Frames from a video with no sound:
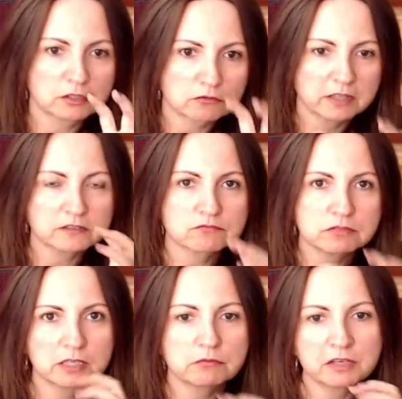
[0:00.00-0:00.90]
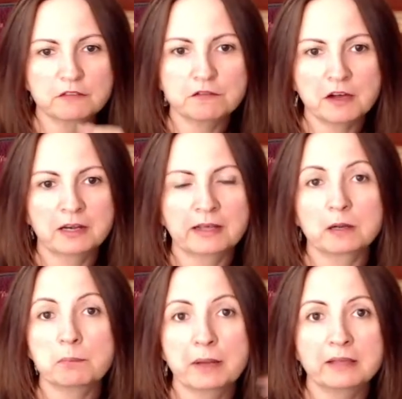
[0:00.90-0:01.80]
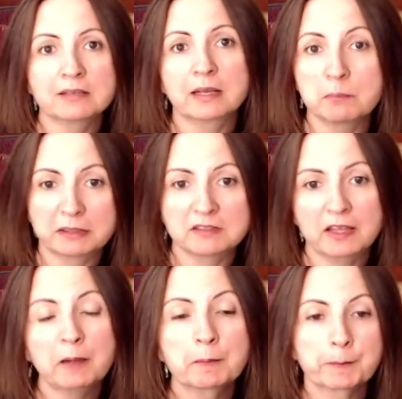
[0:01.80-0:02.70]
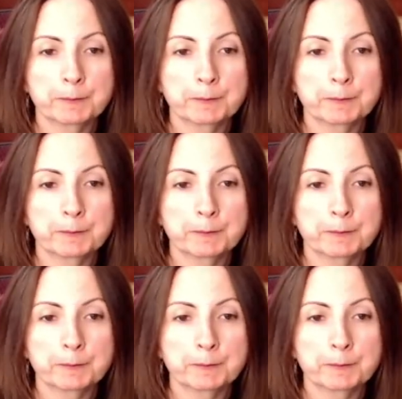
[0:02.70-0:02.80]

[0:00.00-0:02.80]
it grinds really, really fine, like a paste, like a pate.